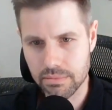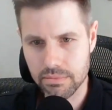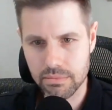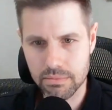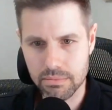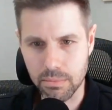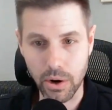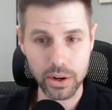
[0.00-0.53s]

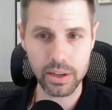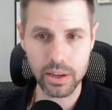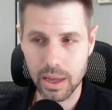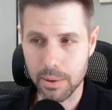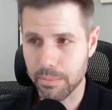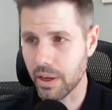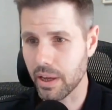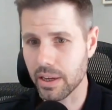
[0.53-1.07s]
from like an
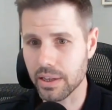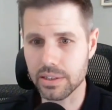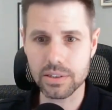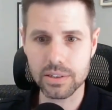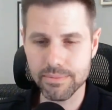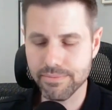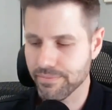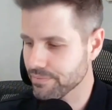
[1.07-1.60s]

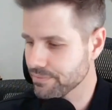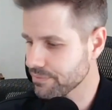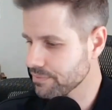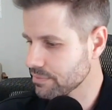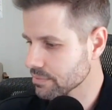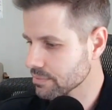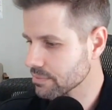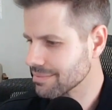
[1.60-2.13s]
SEO
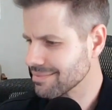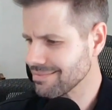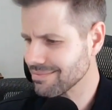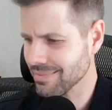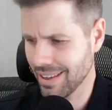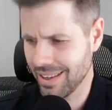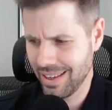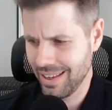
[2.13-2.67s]

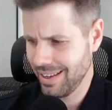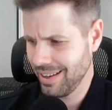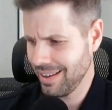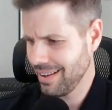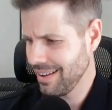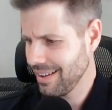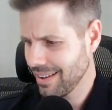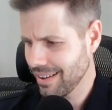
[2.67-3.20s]
standpoint,
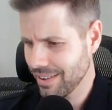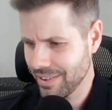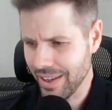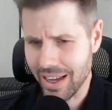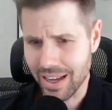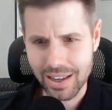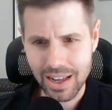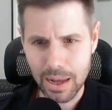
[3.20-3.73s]
or
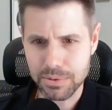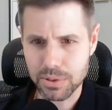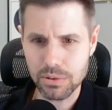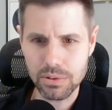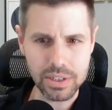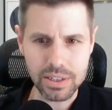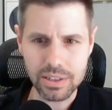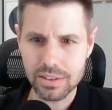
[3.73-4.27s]
yeah,
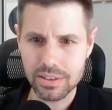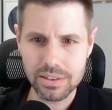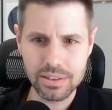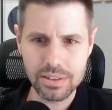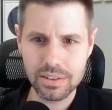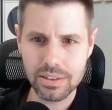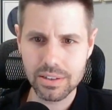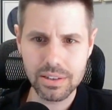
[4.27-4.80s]
absolutely,
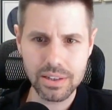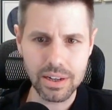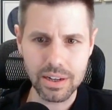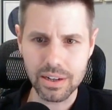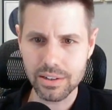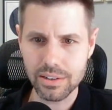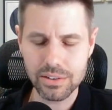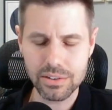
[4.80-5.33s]
yeah,
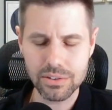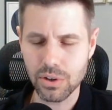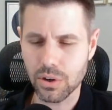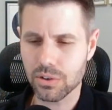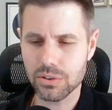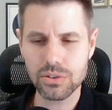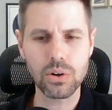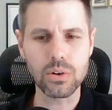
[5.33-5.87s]

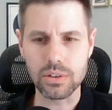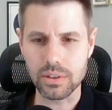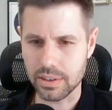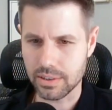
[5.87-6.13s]
totally.